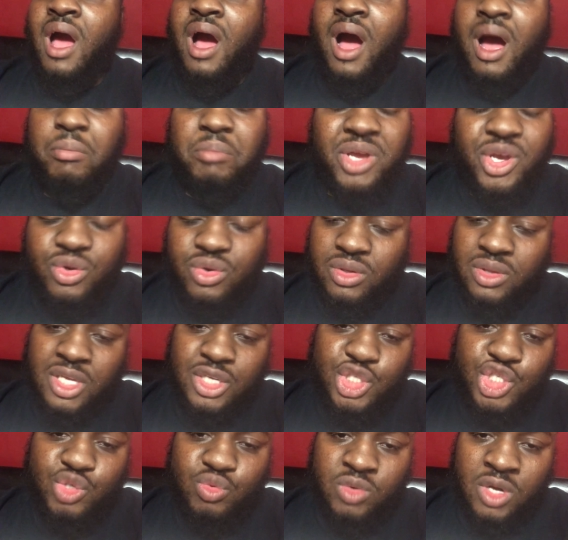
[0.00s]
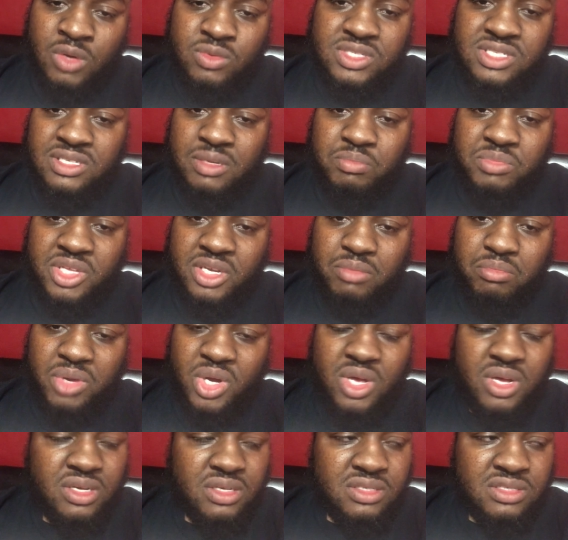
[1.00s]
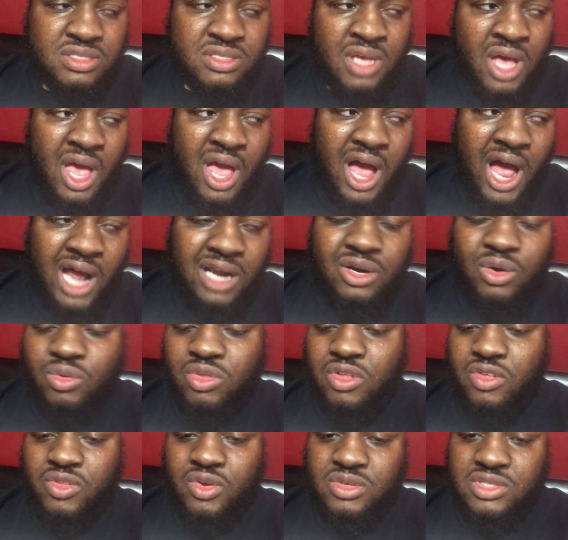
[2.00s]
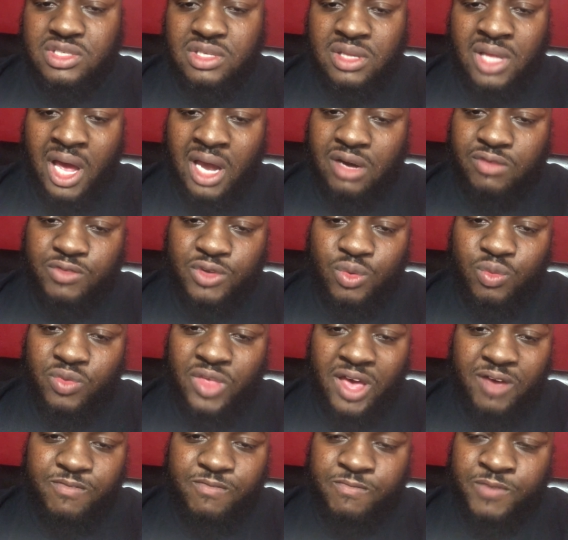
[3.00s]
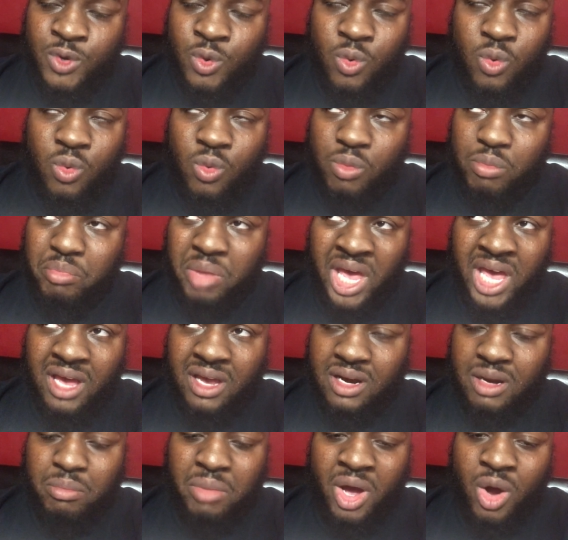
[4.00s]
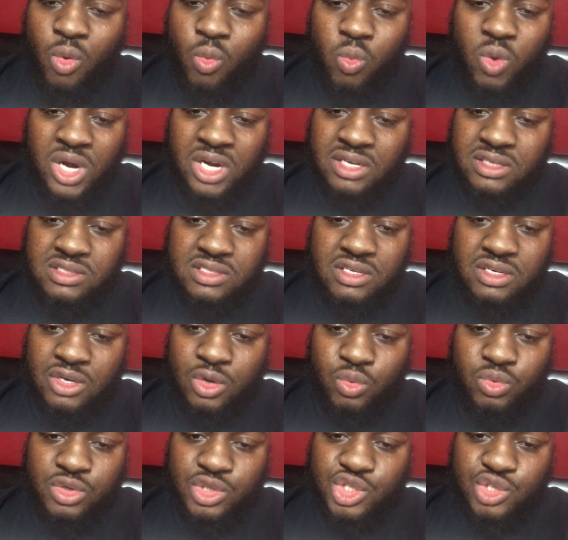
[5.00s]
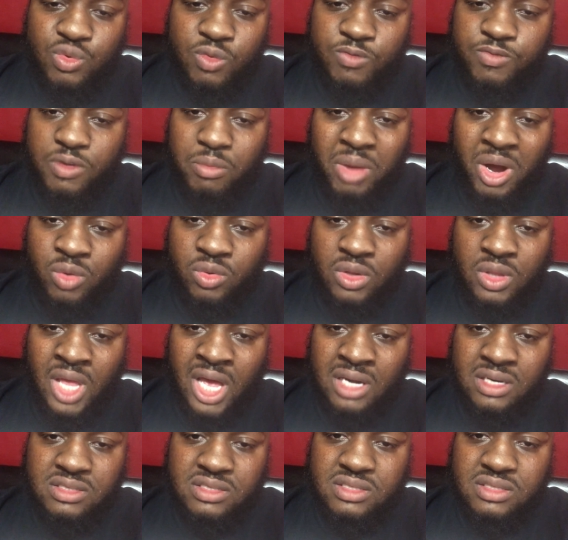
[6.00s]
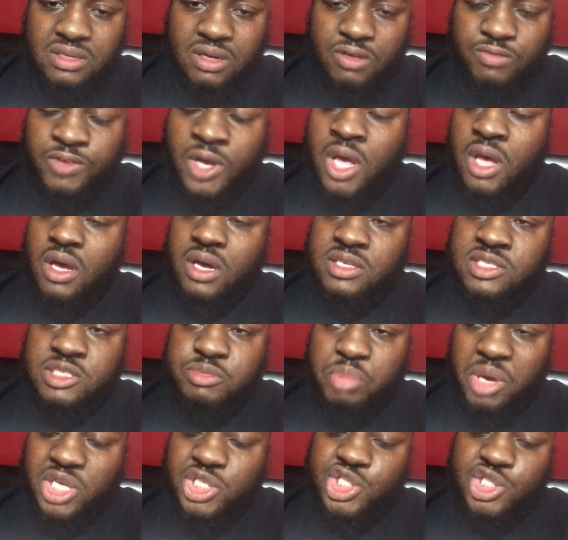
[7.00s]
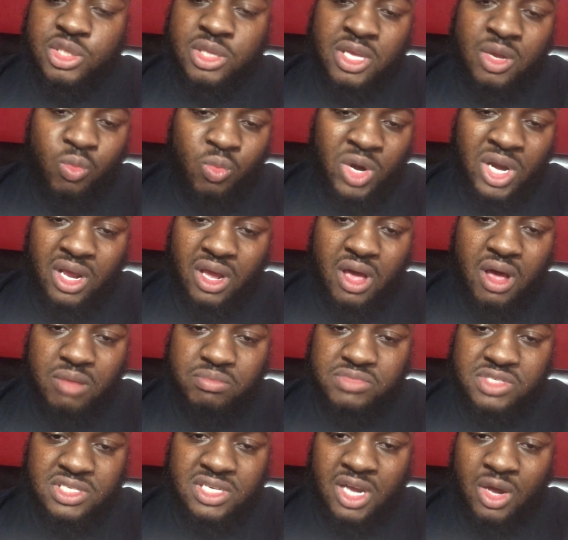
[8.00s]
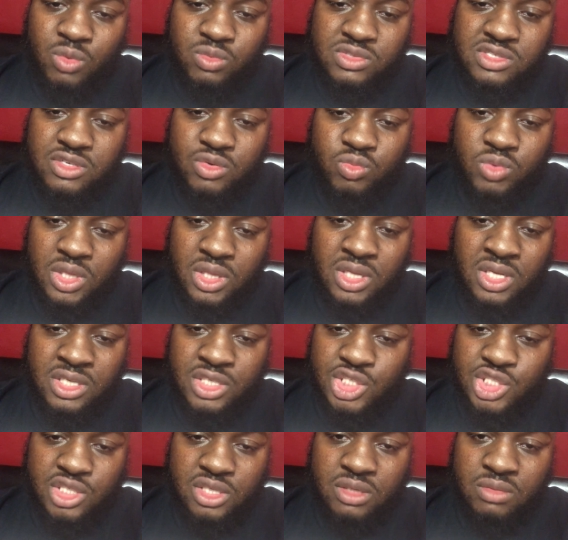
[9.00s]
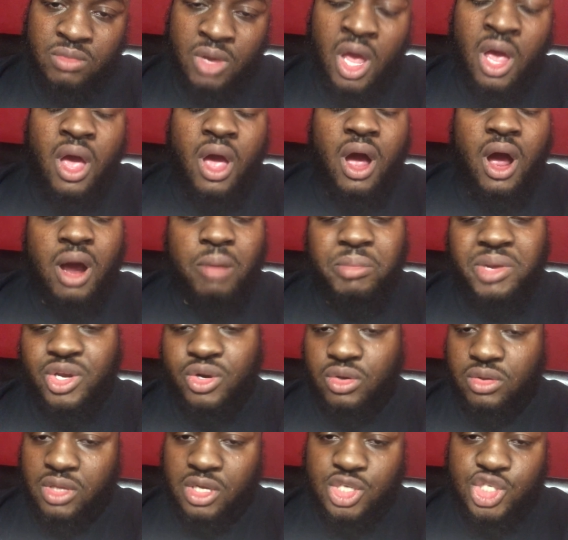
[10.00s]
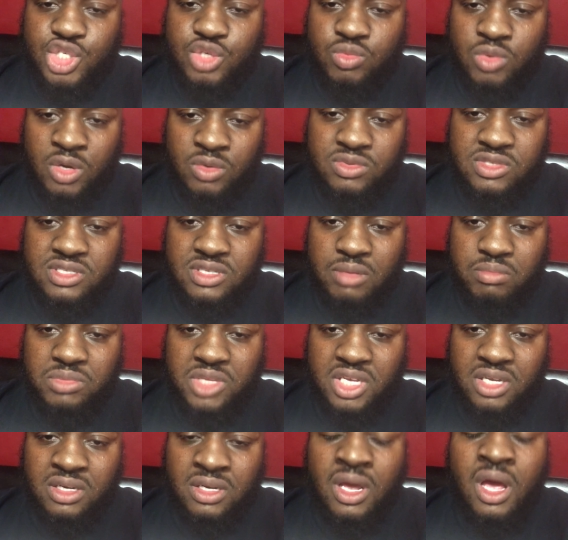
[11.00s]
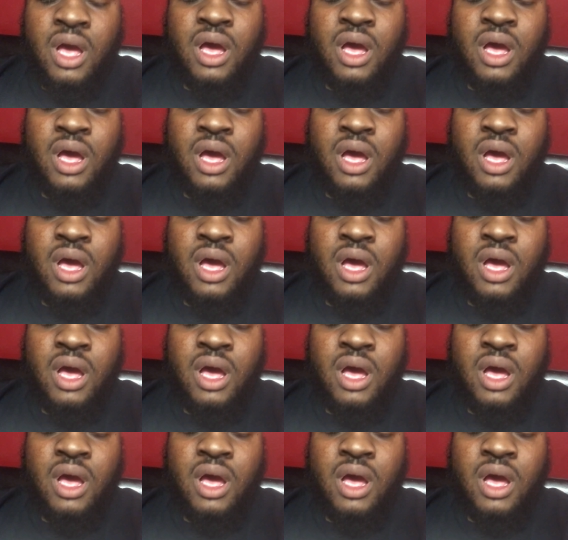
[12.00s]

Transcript: I'm here to let you know something because I know that there's a lot of you that feel bad about wanting to know the truth about a lot of stuff, especially when it comes down to religion. I'm here to let you know something.